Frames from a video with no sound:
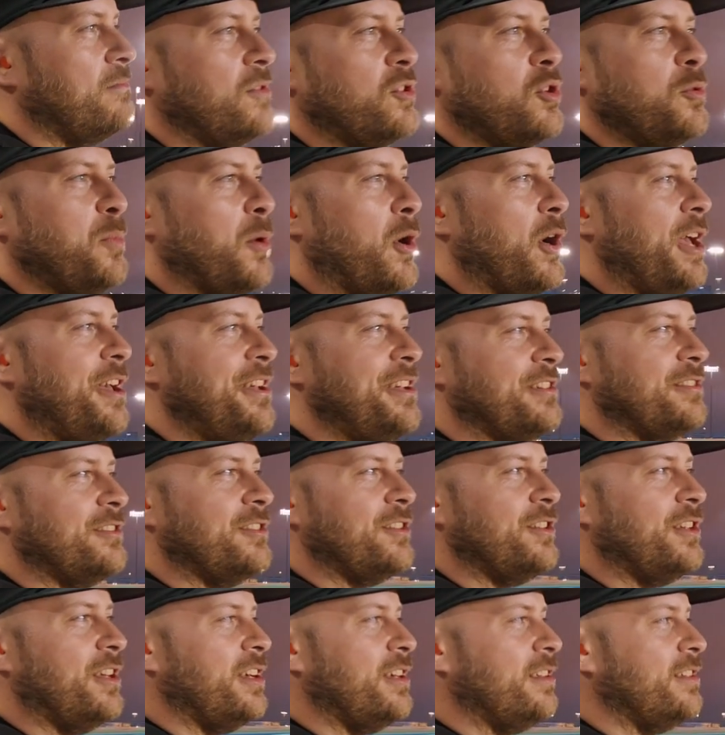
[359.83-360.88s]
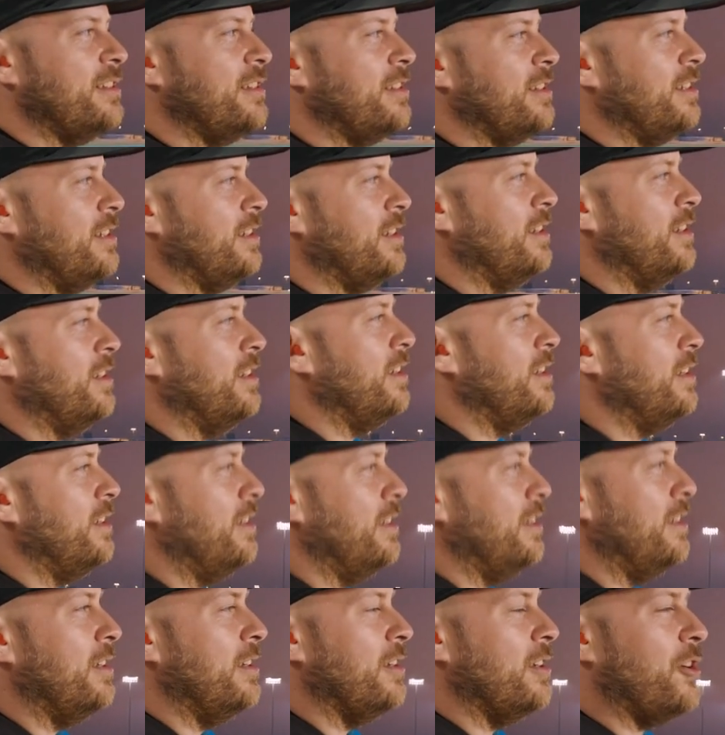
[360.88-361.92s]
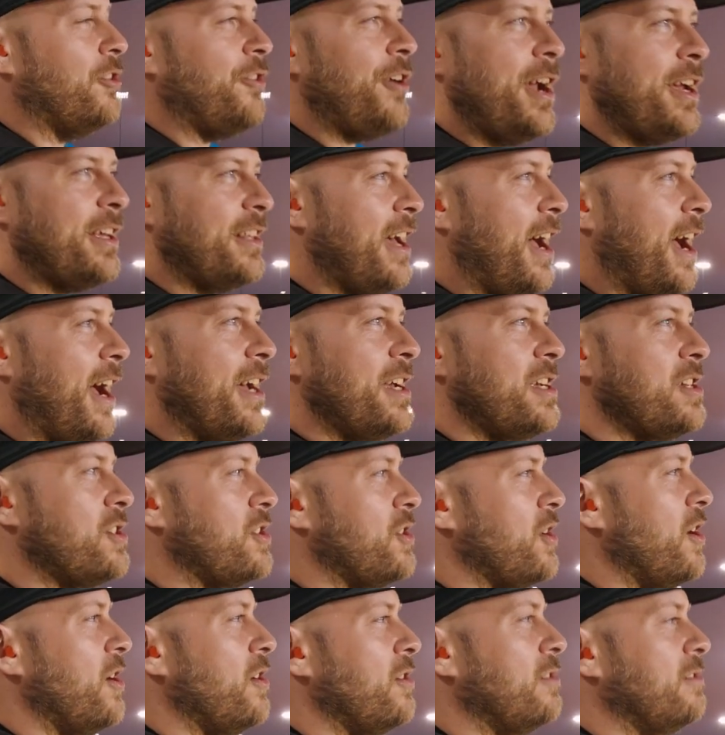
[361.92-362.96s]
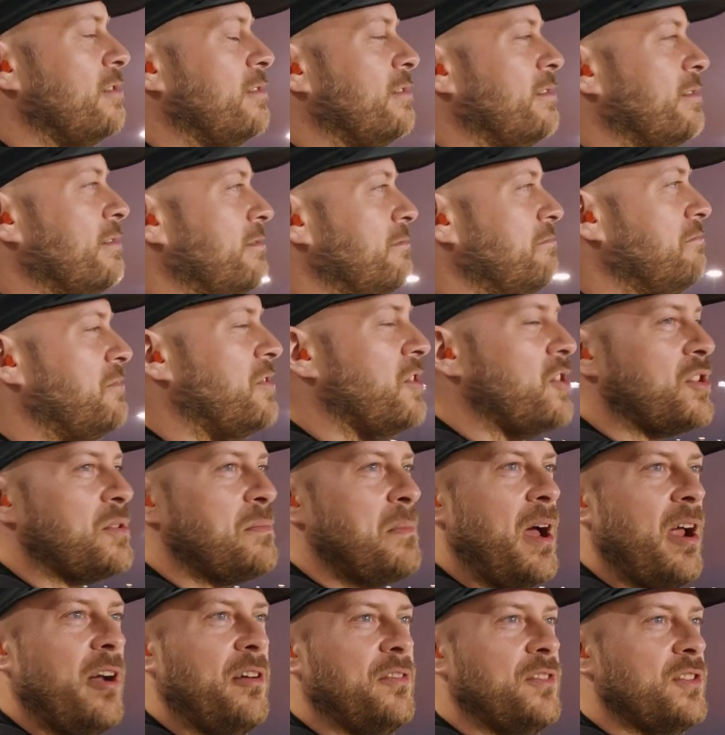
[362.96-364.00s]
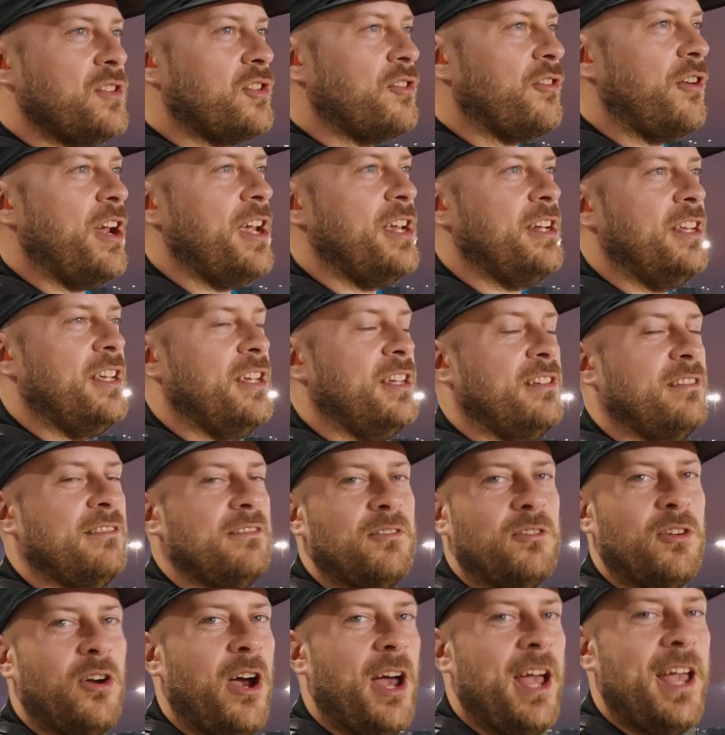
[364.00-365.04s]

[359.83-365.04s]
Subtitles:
2.8 and under. Crank that ISO. Doesn't matter if it's grainy. We've got